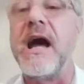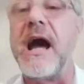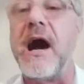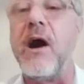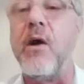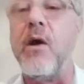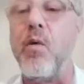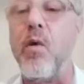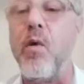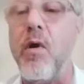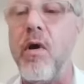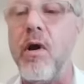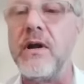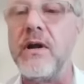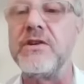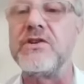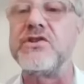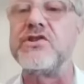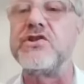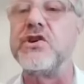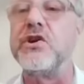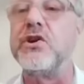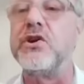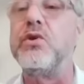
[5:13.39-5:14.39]
I
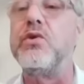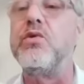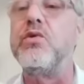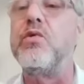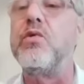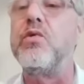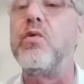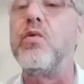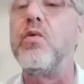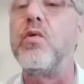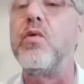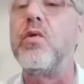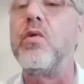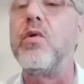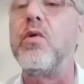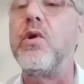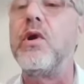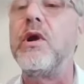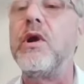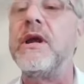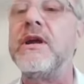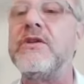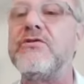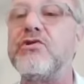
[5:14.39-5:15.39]
want to
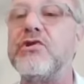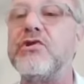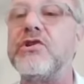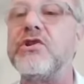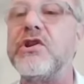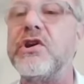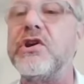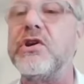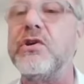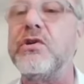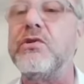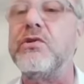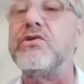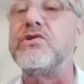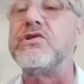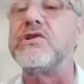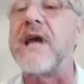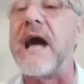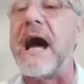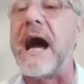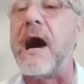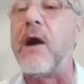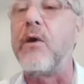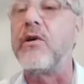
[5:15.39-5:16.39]

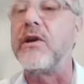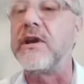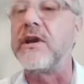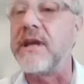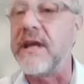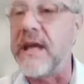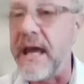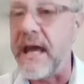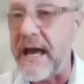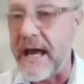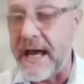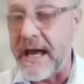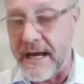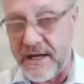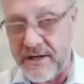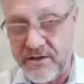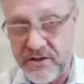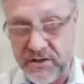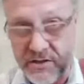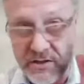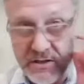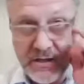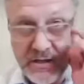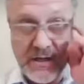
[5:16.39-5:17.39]
introduce our
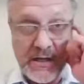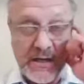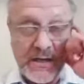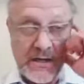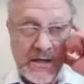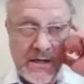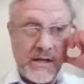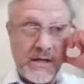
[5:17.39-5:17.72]
guest.